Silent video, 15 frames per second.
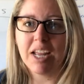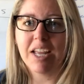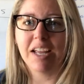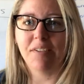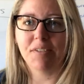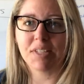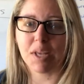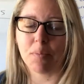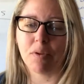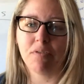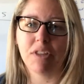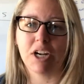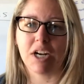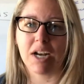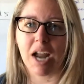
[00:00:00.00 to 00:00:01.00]
if some of
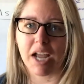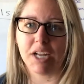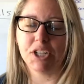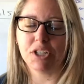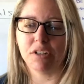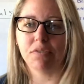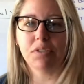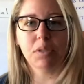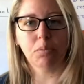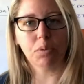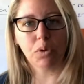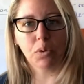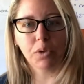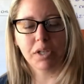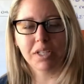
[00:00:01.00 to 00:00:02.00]
their night shift
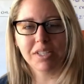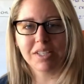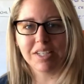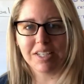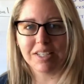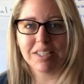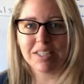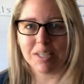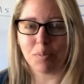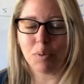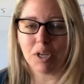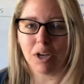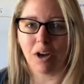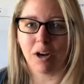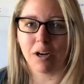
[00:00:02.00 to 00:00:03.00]
employees need
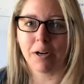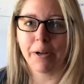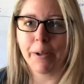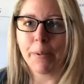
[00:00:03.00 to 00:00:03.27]
CPR,